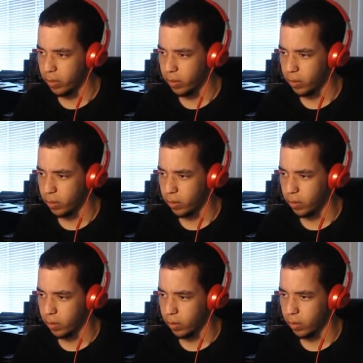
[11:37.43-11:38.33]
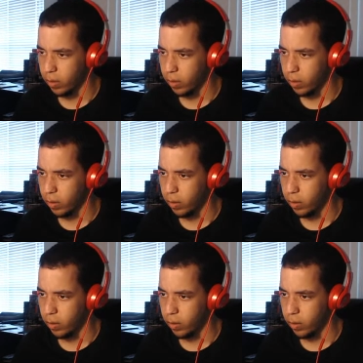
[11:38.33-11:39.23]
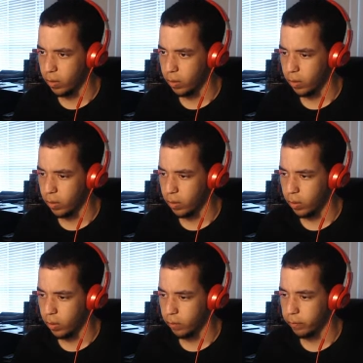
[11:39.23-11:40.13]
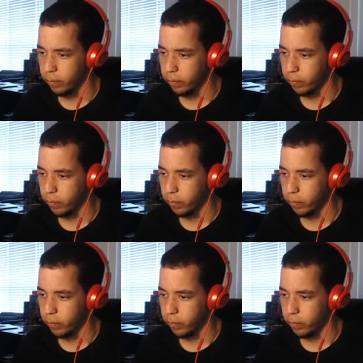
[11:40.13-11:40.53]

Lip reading: No one is speaking in this clip.